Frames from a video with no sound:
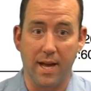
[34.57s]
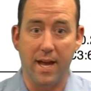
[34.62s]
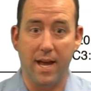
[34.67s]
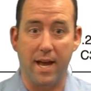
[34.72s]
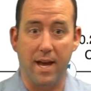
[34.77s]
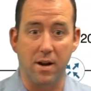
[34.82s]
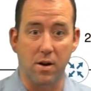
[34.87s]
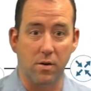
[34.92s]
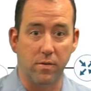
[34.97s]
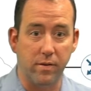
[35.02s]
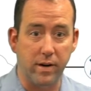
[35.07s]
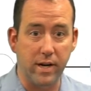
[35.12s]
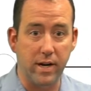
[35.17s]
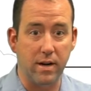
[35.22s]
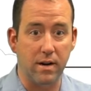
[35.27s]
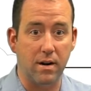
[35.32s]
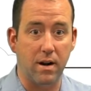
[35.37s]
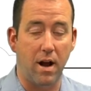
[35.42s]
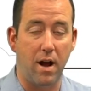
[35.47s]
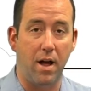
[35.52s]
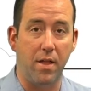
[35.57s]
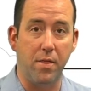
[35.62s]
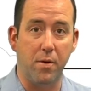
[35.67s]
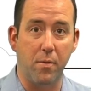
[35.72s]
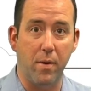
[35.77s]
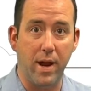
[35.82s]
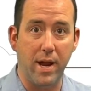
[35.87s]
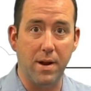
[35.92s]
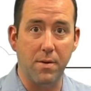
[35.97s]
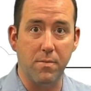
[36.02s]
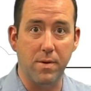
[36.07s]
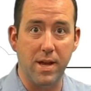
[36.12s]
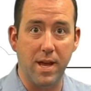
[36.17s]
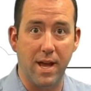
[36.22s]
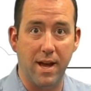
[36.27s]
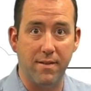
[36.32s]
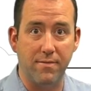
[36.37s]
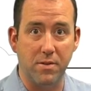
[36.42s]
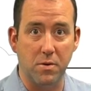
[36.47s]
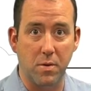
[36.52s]
And over here on the right, we
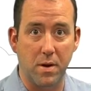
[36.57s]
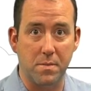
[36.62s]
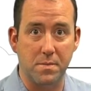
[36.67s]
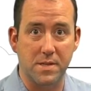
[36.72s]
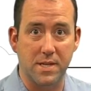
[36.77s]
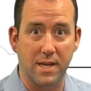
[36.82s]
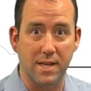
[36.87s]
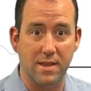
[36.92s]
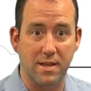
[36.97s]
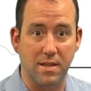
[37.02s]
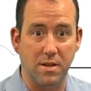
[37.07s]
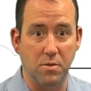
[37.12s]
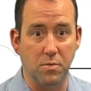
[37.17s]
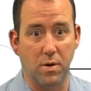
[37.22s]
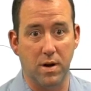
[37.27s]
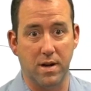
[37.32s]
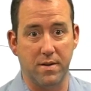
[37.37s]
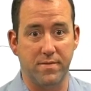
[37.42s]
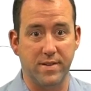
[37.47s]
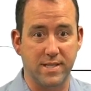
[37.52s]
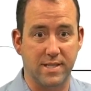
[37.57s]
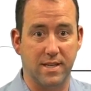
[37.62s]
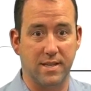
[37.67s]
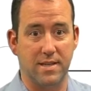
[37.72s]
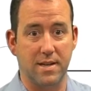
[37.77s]
have the website that you want to visit,